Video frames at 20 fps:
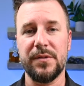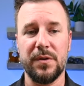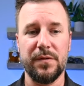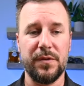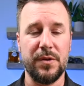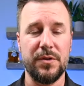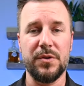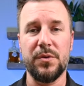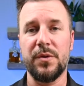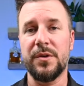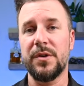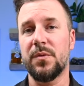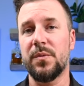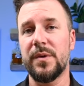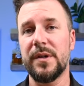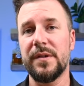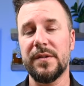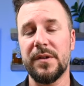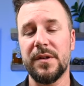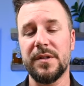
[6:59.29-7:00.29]
or if you're doing your
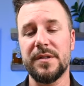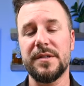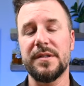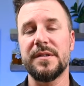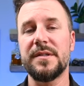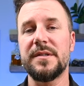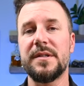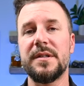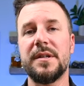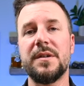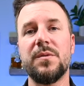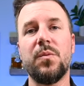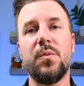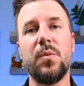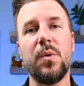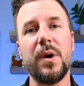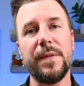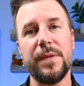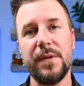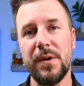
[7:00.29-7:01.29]
research, to see
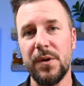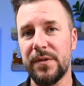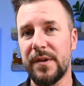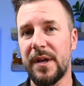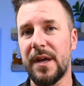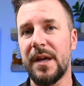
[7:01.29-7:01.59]
what those